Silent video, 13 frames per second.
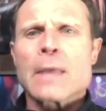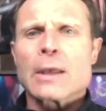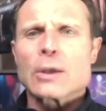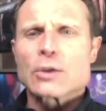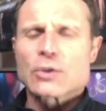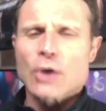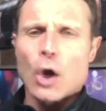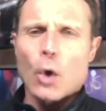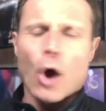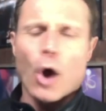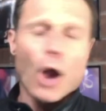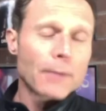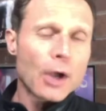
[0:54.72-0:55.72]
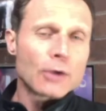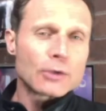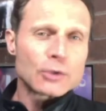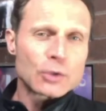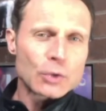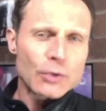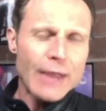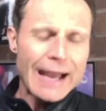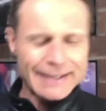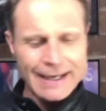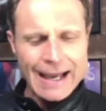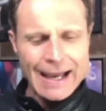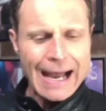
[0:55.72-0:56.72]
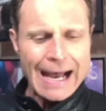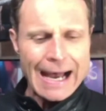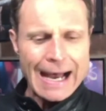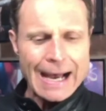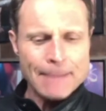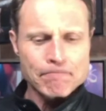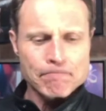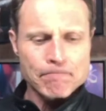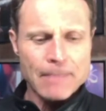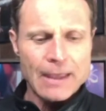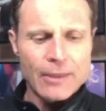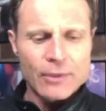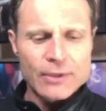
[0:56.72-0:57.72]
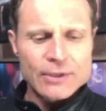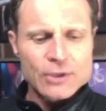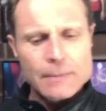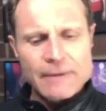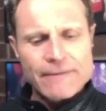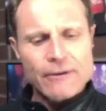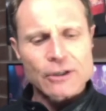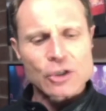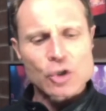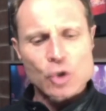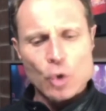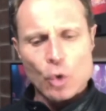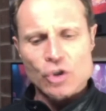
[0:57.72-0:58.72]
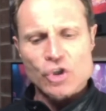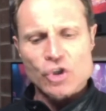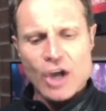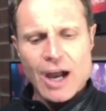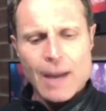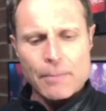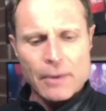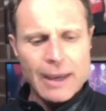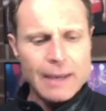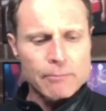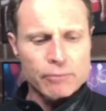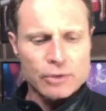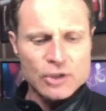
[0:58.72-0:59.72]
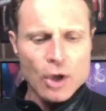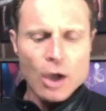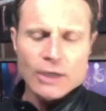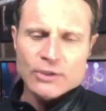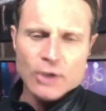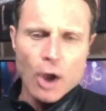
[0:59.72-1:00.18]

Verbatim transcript: so I'm going to do that. Um, this is going to be very short, sharp, and precise.